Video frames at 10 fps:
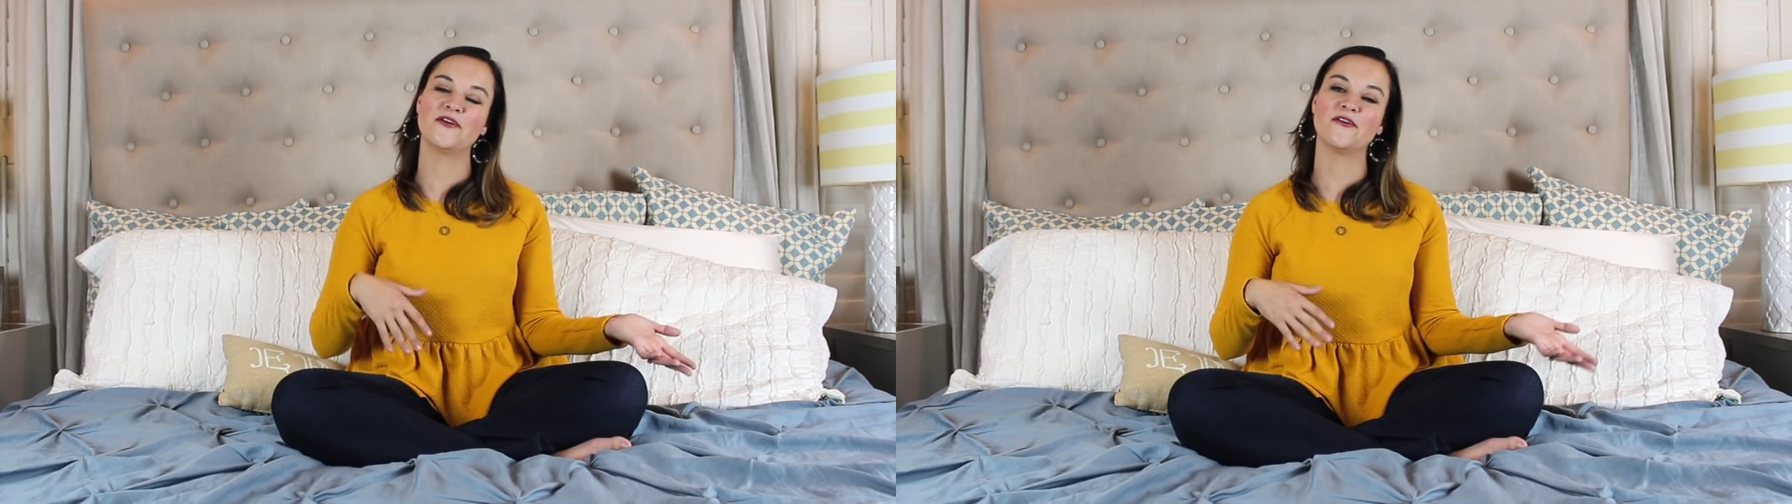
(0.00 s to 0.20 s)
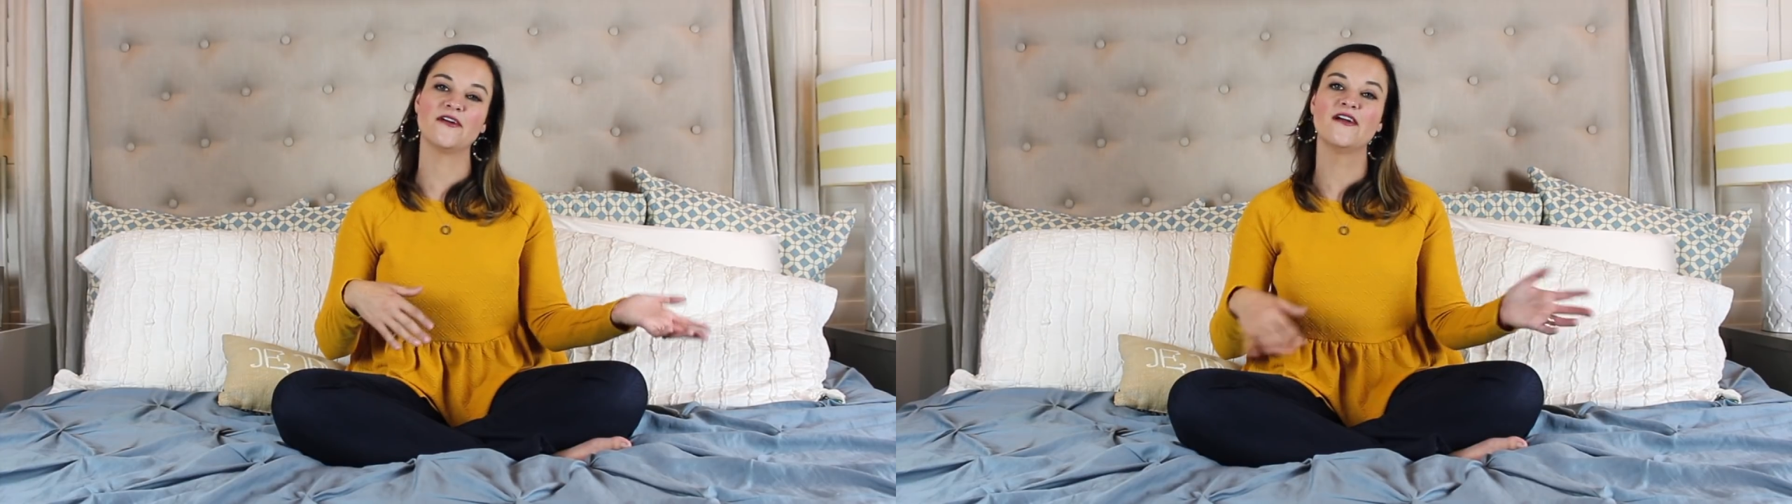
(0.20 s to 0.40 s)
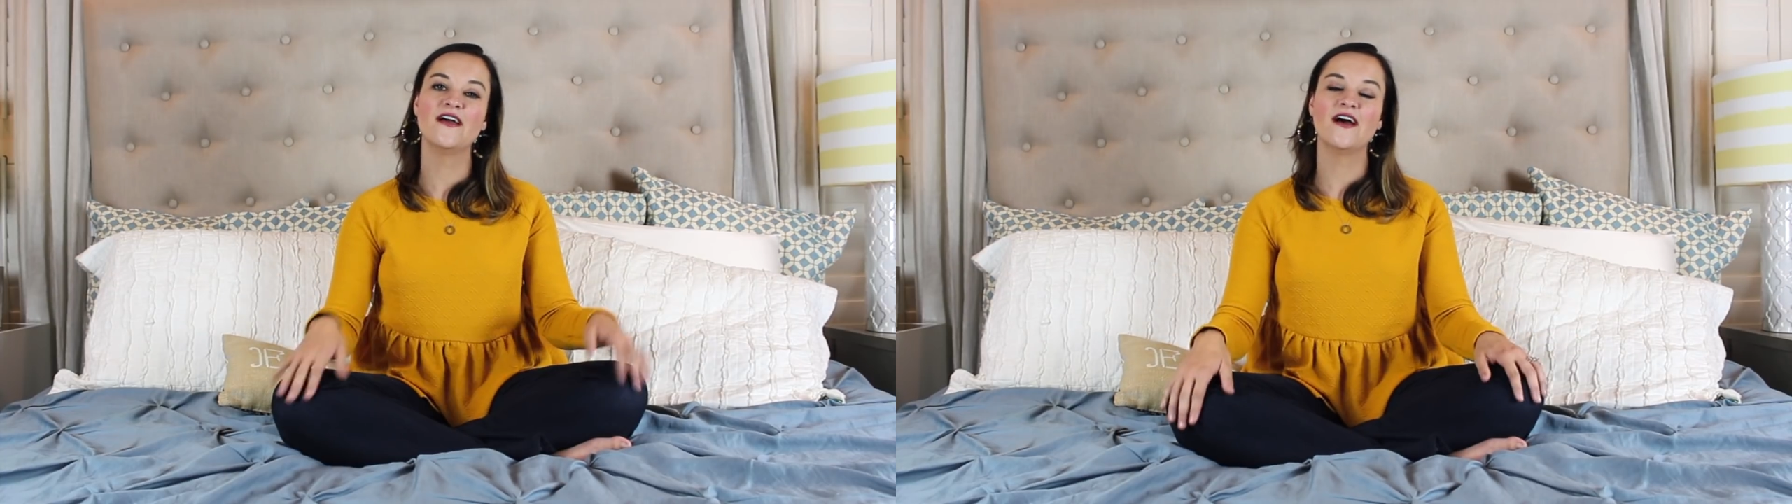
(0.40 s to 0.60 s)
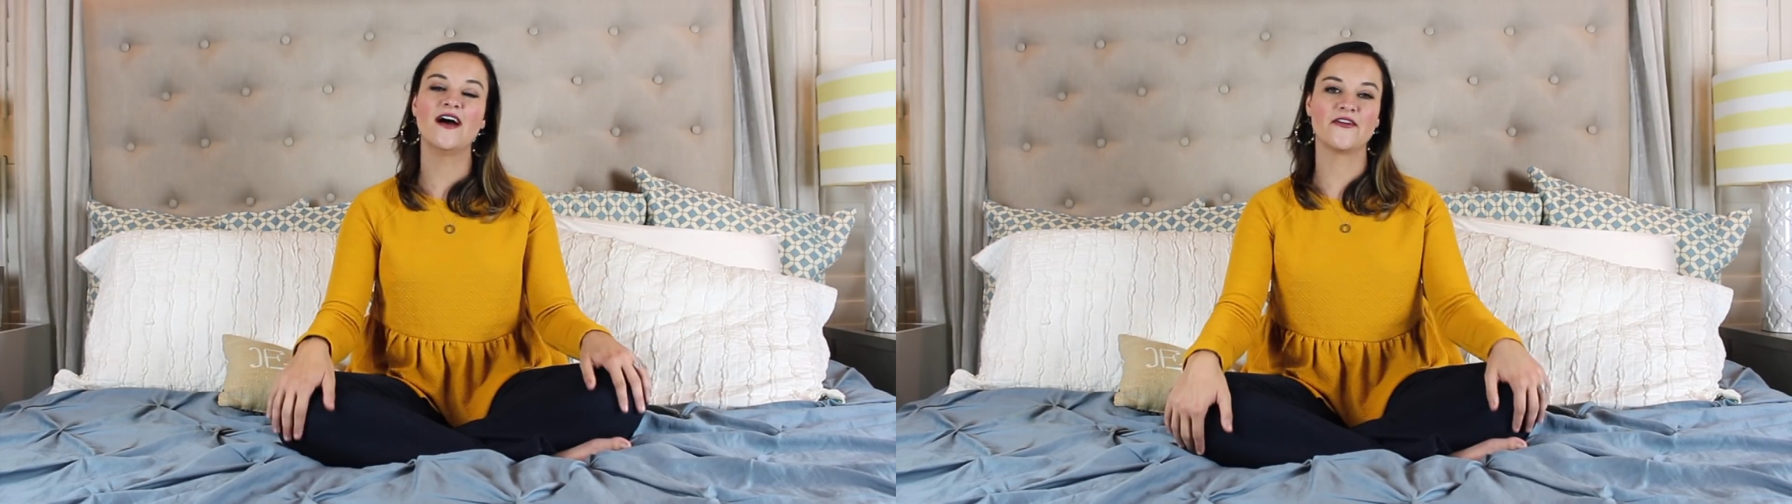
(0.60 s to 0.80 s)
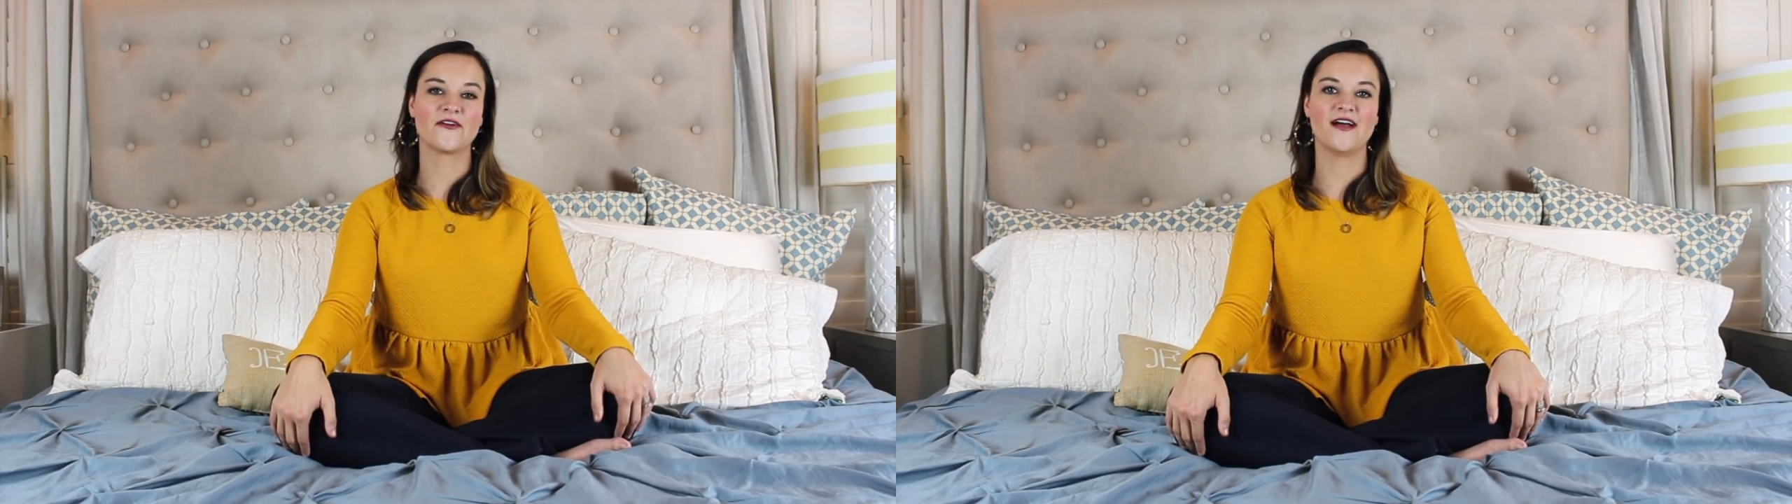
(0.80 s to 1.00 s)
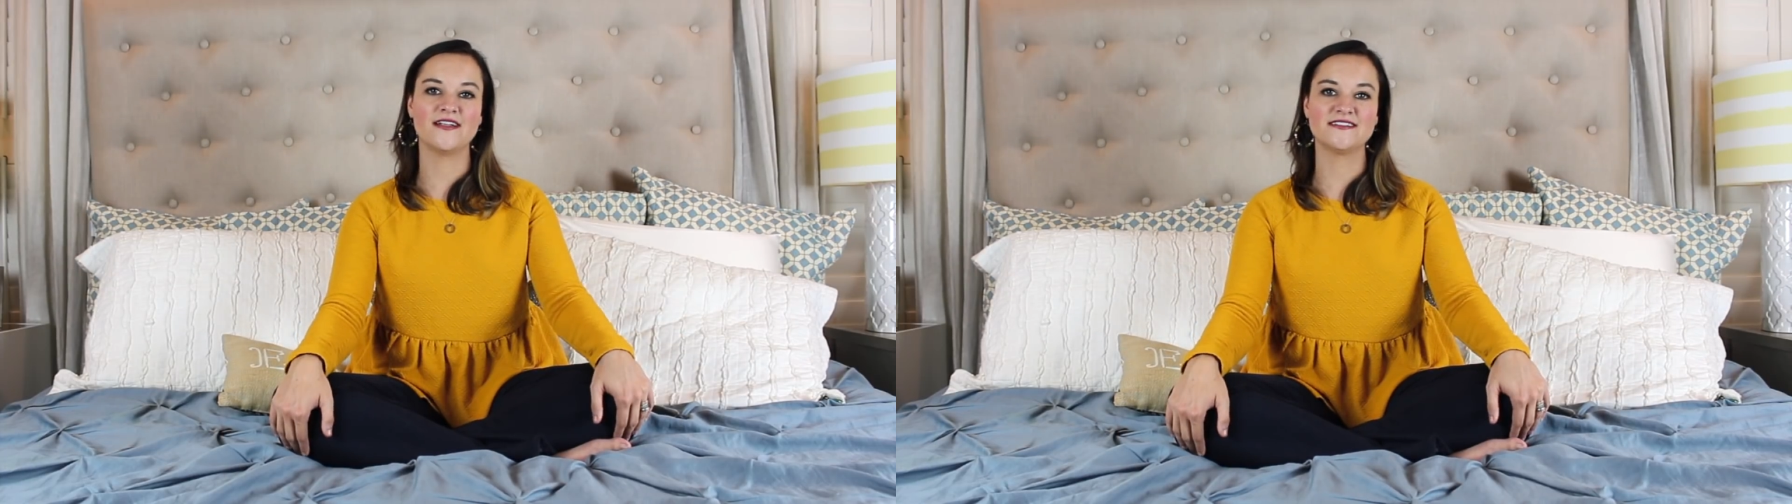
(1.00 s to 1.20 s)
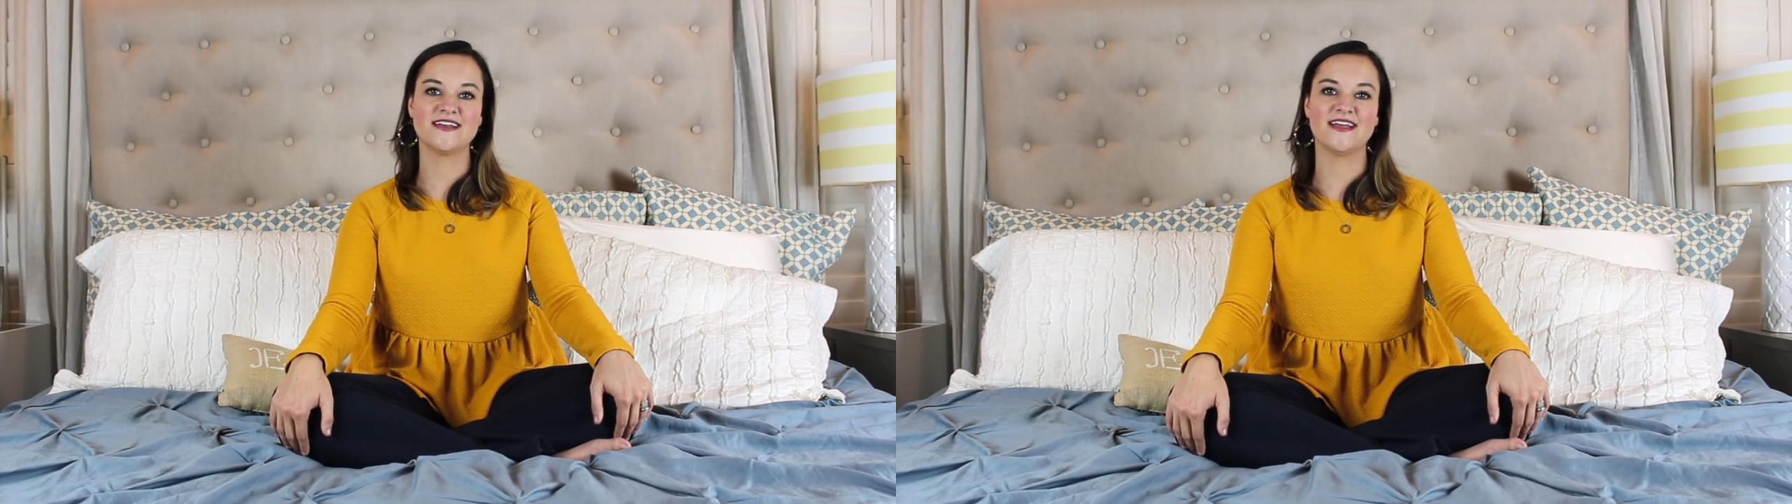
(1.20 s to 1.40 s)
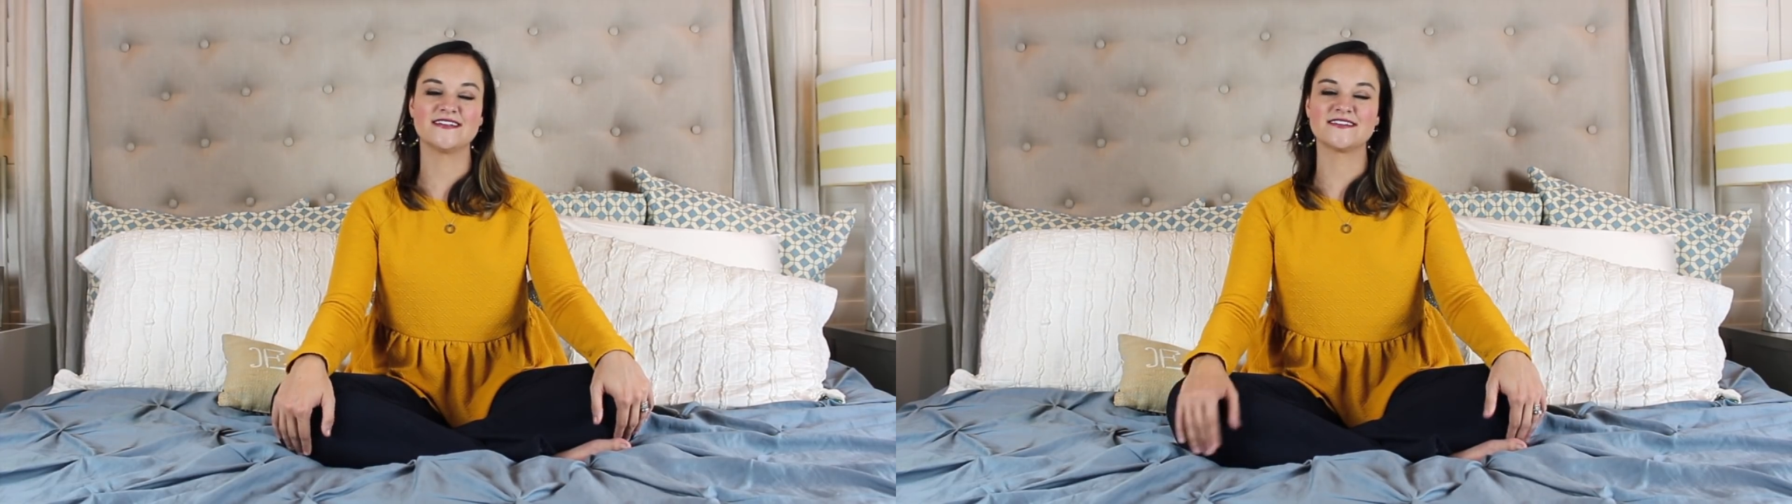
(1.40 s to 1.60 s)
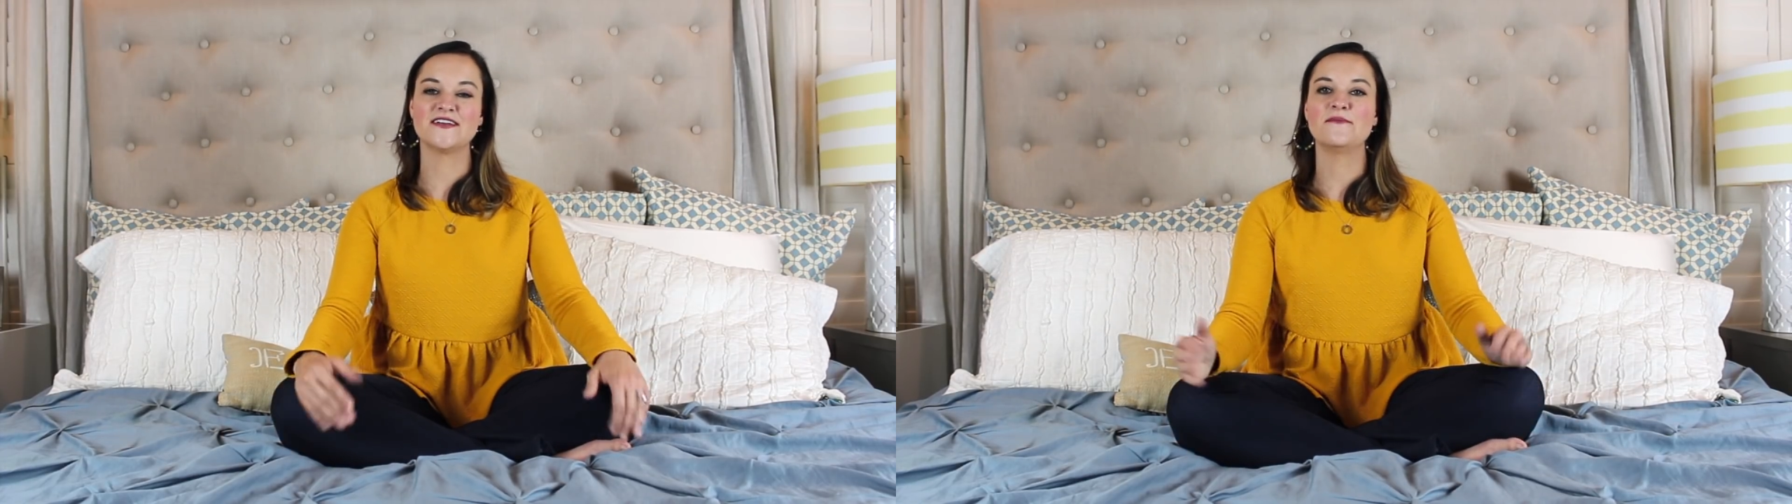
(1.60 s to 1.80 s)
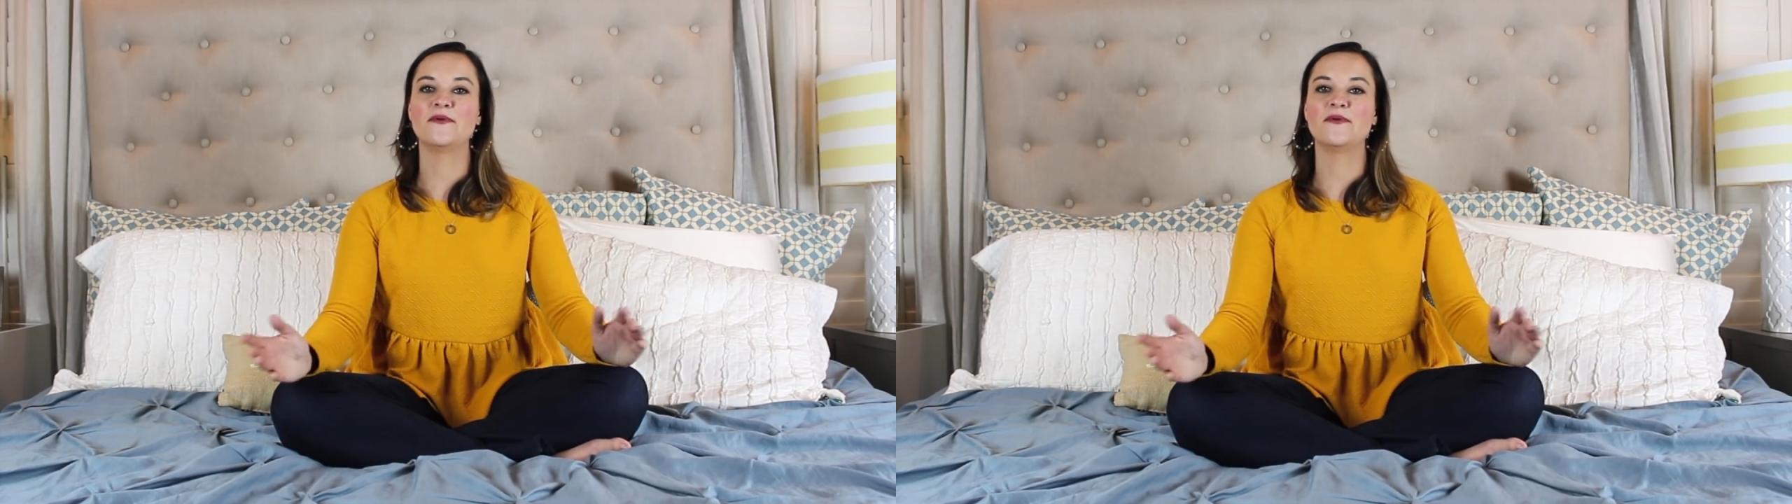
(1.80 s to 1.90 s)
your other content.